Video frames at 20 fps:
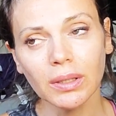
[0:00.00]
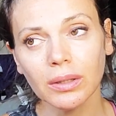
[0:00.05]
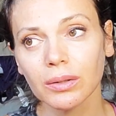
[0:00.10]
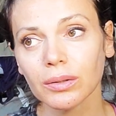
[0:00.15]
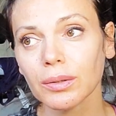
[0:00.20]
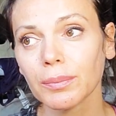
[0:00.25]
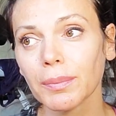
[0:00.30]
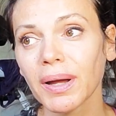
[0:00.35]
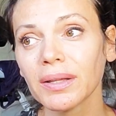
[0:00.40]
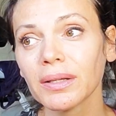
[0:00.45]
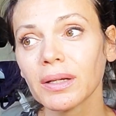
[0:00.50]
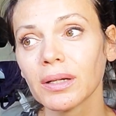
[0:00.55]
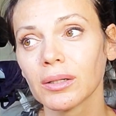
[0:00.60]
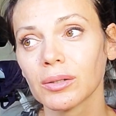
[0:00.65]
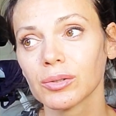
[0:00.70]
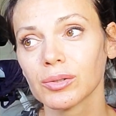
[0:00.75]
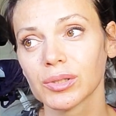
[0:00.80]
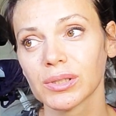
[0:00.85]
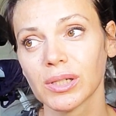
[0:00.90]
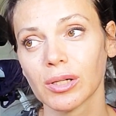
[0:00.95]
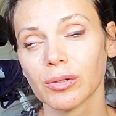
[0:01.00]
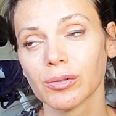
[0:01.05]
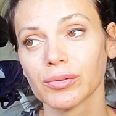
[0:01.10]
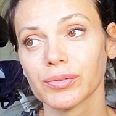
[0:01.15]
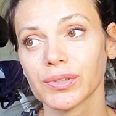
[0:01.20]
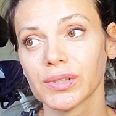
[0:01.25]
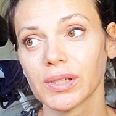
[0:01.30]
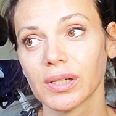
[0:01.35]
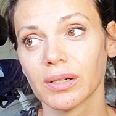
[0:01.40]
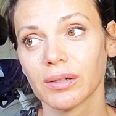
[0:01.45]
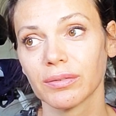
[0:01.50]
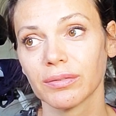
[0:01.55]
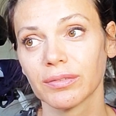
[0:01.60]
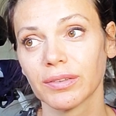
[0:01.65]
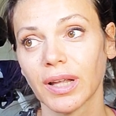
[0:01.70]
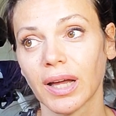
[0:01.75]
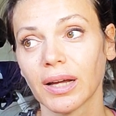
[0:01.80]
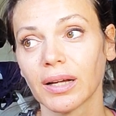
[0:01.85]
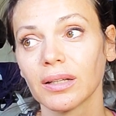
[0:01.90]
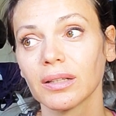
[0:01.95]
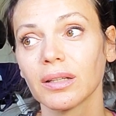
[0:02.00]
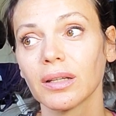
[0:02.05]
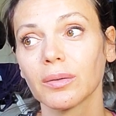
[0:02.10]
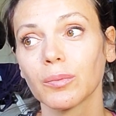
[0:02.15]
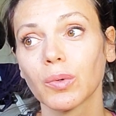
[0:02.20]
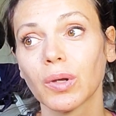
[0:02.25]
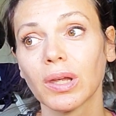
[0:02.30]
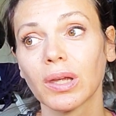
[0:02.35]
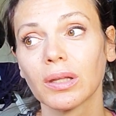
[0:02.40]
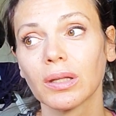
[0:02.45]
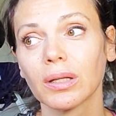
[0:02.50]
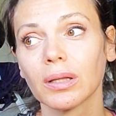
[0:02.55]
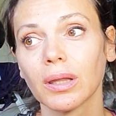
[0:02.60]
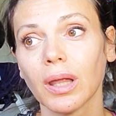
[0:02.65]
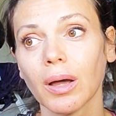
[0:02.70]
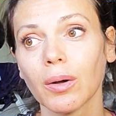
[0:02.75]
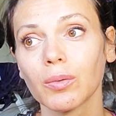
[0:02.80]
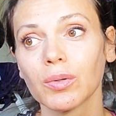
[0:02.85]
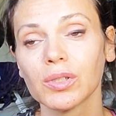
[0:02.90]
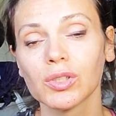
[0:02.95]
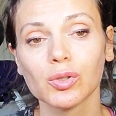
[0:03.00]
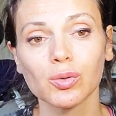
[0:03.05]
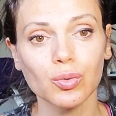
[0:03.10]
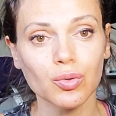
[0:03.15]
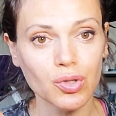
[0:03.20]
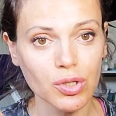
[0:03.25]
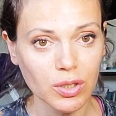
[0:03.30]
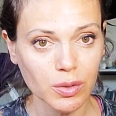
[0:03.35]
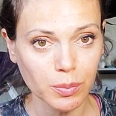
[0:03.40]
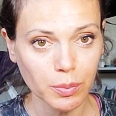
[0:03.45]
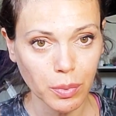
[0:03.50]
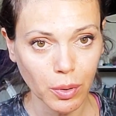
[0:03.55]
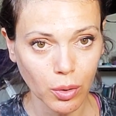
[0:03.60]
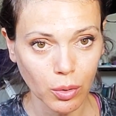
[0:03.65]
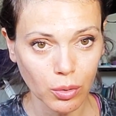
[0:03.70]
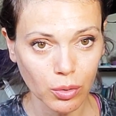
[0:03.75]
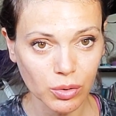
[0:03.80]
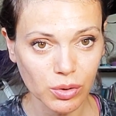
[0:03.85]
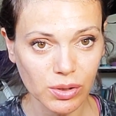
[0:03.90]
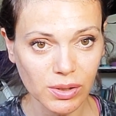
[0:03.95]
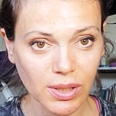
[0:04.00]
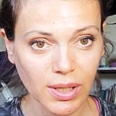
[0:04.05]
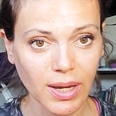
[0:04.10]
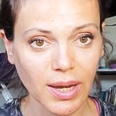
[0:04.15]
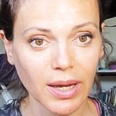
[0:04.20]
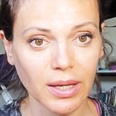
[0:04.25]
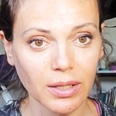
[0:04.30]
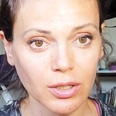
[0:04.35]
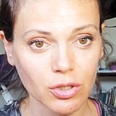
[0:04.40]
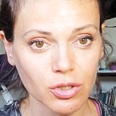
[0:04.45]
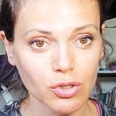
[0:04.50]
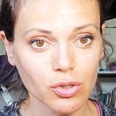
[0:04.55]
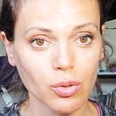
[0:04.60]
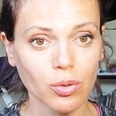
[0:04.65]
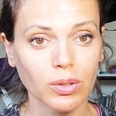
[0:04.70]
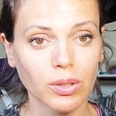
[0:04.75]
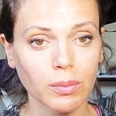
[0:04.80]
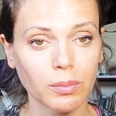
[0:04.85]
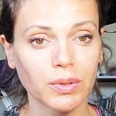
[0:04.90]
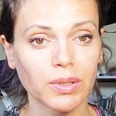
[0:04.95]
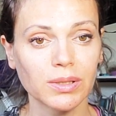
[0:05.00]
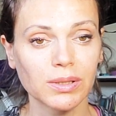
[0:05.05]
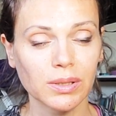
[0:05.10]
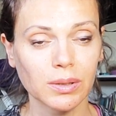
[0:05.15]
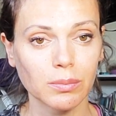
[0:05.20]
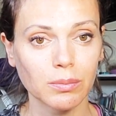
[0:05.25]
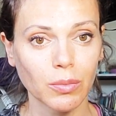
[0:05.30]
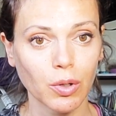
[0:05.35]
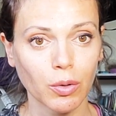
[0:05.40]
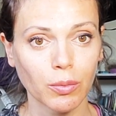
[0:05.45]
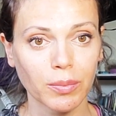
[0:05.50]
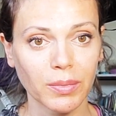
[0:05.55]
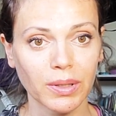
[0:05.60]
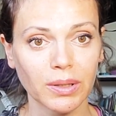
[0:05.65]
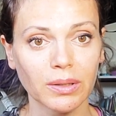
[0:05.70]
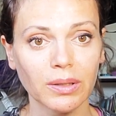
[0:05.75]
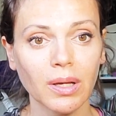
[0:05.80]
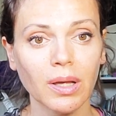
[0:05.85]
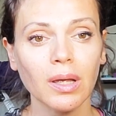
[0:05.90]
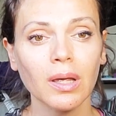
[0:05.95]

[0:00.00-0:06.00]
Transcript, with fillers: reminding ourselves of that can allow us to just pause and enjoy the present moment.